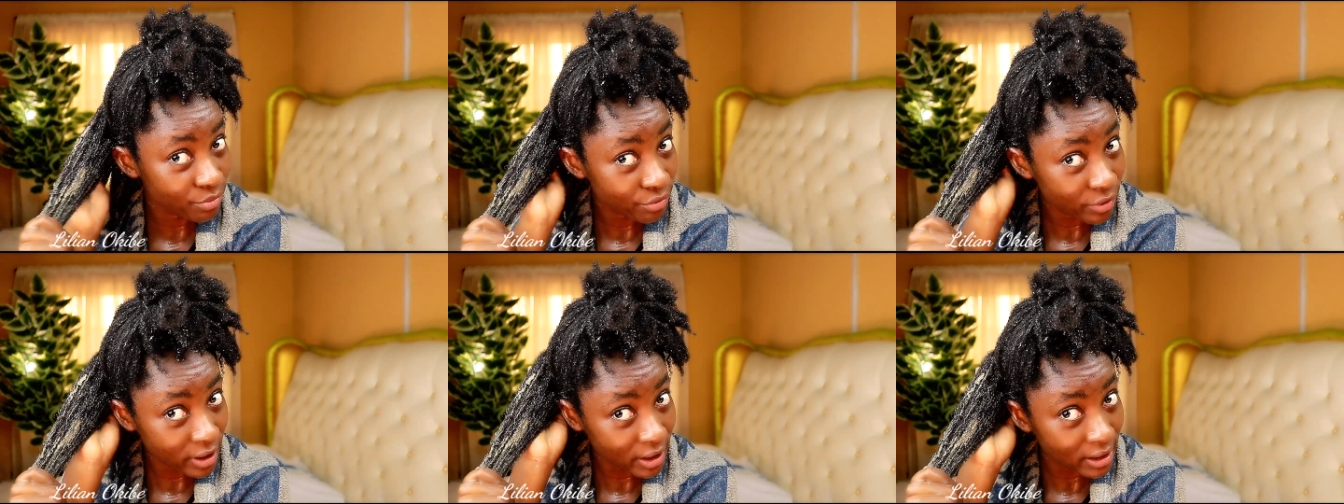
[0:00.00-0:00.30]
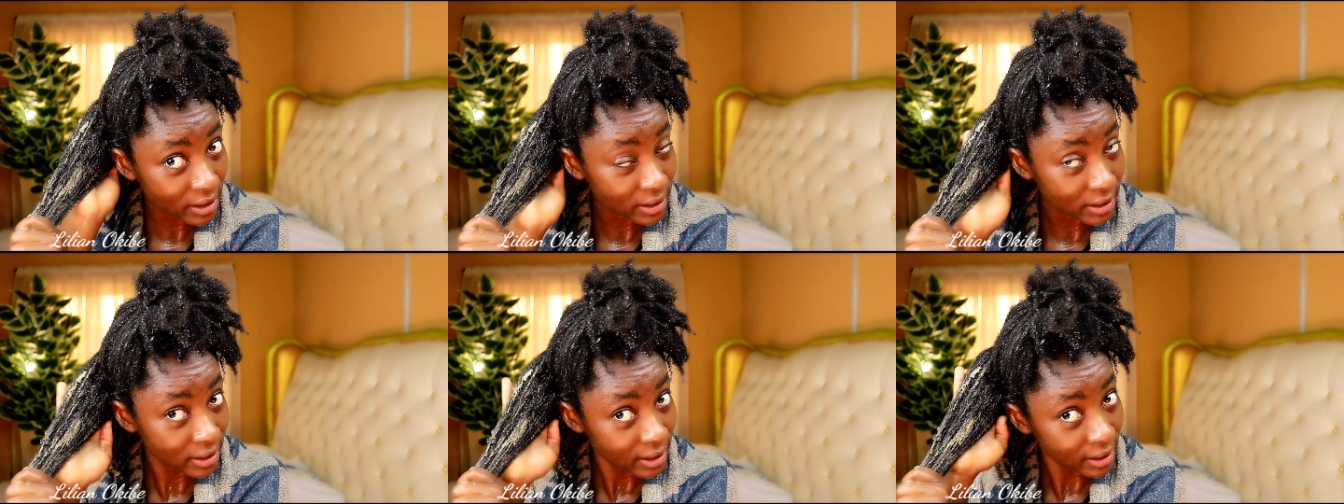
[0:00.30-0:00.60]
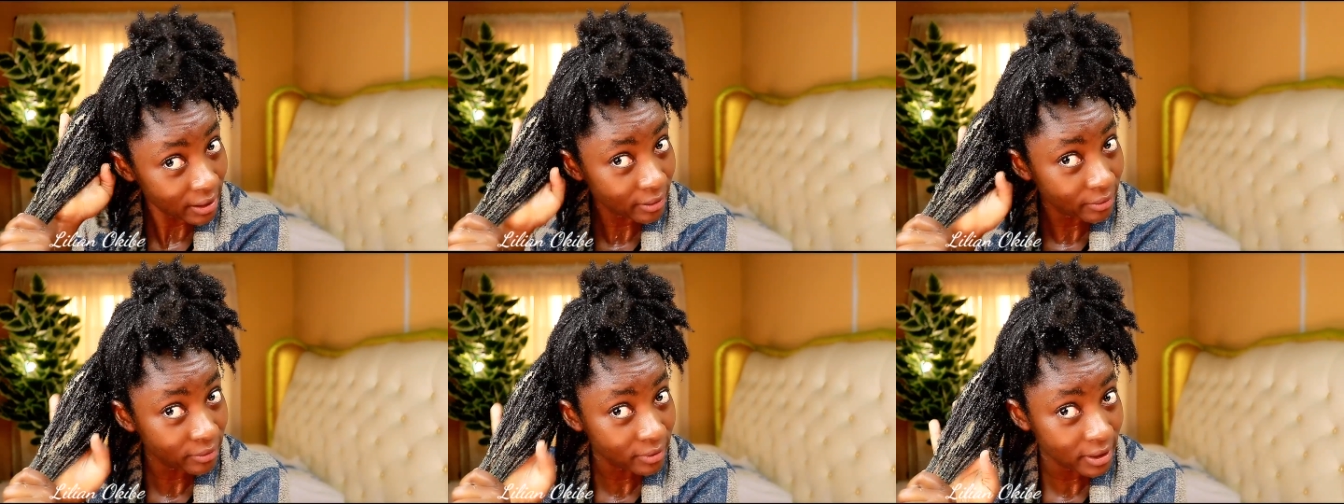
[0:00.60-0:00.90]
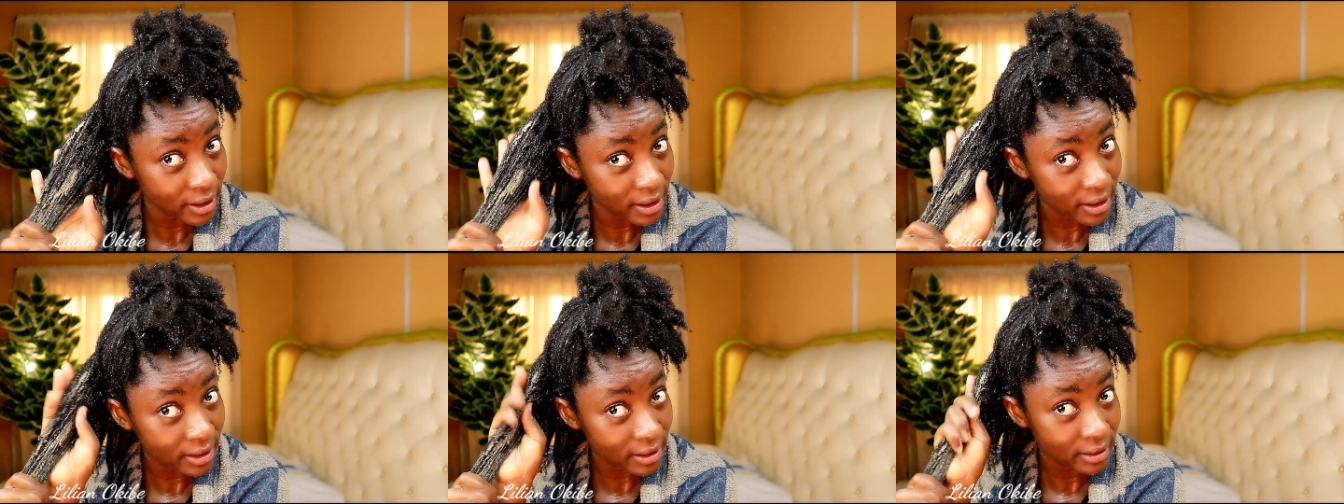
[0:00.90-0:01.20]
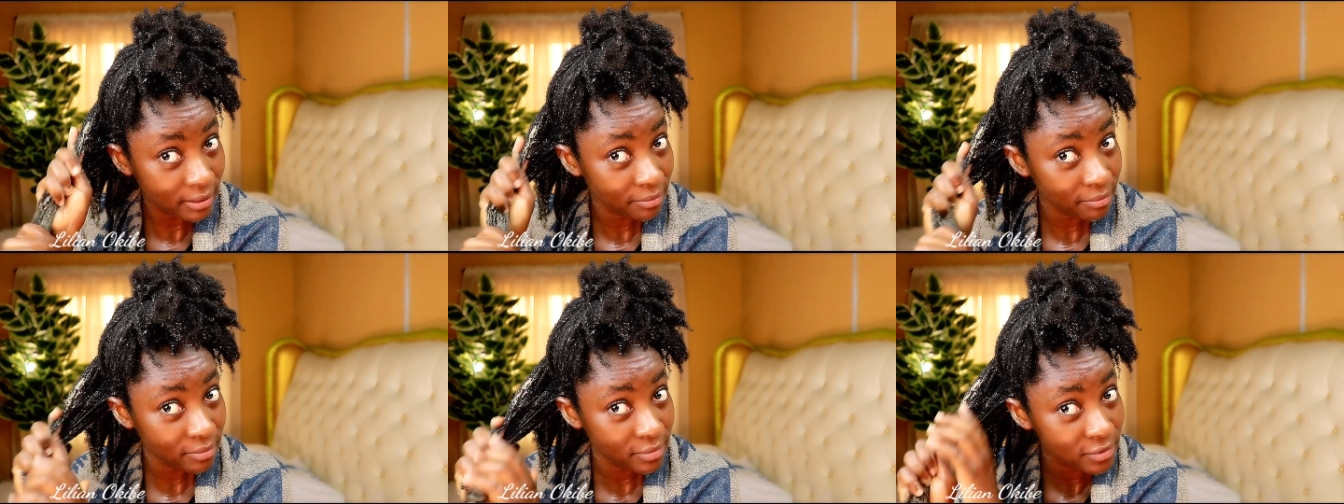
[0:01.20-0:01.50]
break it down
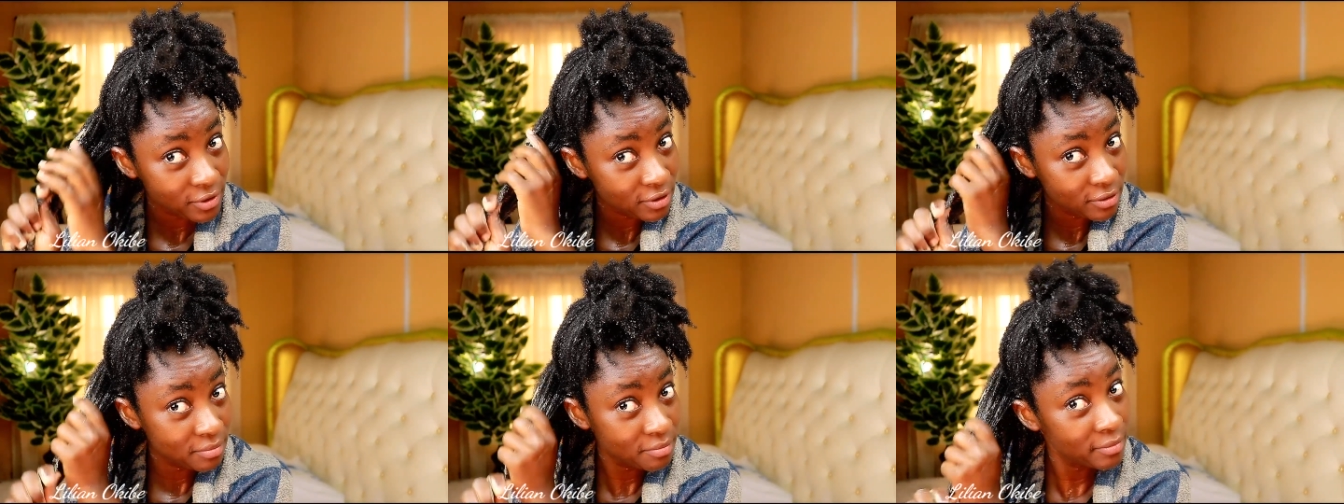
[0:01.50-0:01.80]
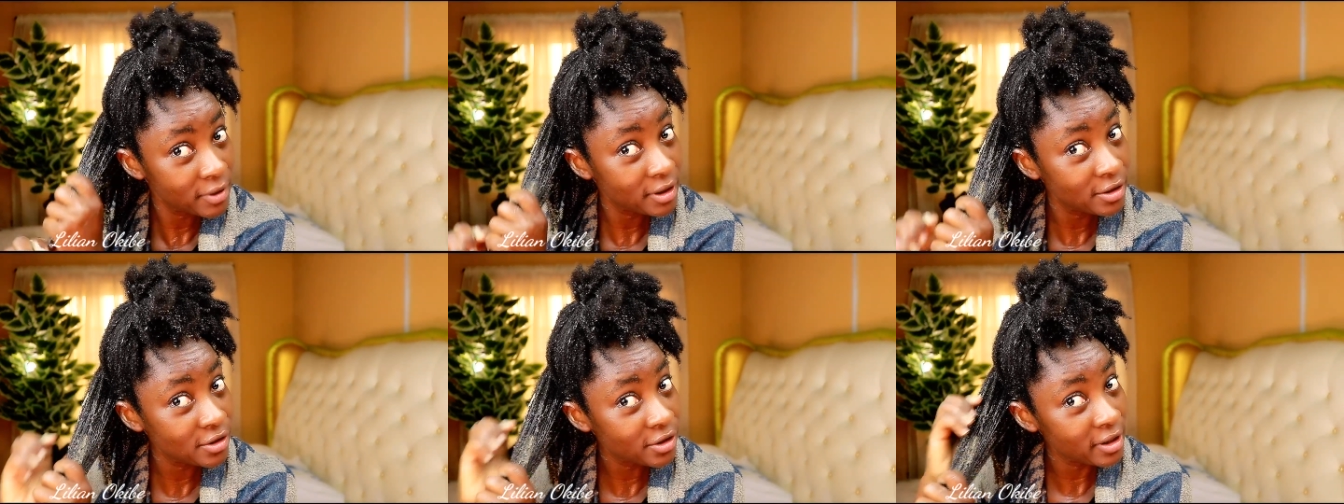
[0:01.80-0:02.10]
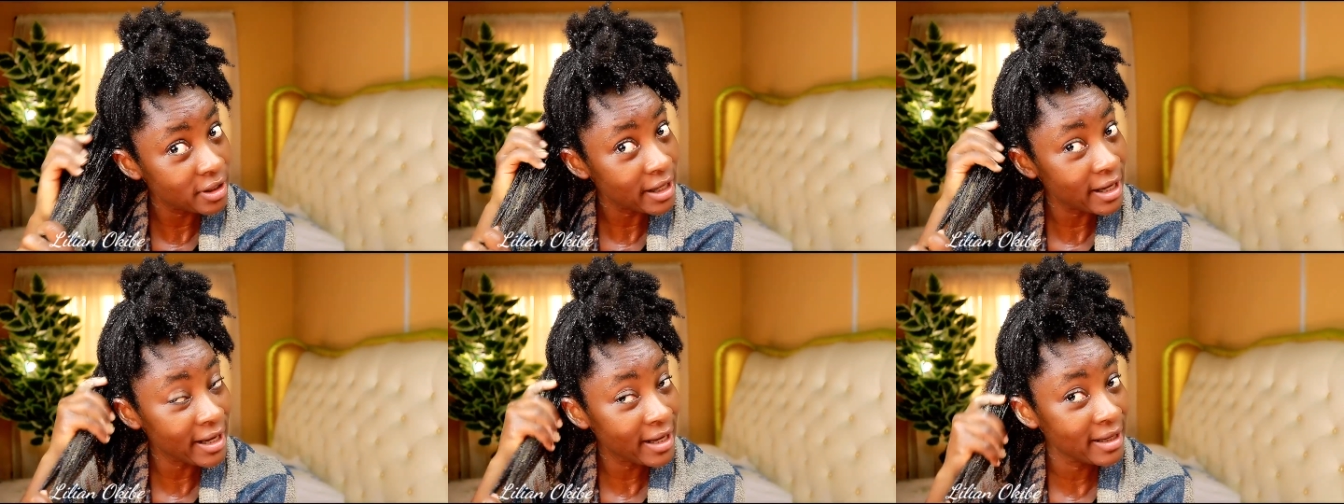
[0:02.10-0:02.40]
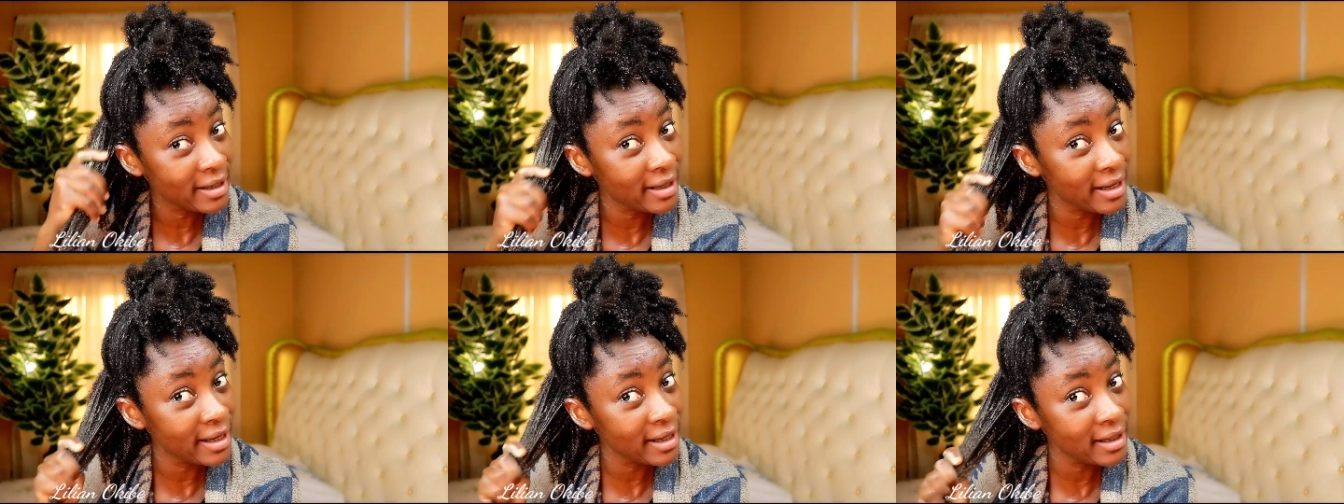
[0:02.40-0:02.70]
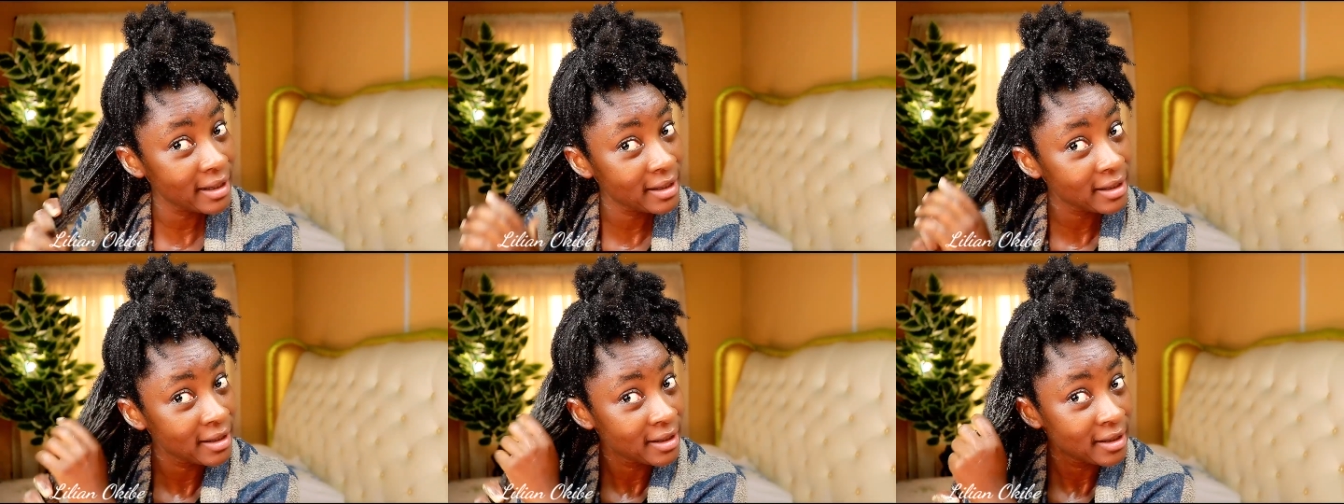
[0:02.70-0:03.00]
and make sure that like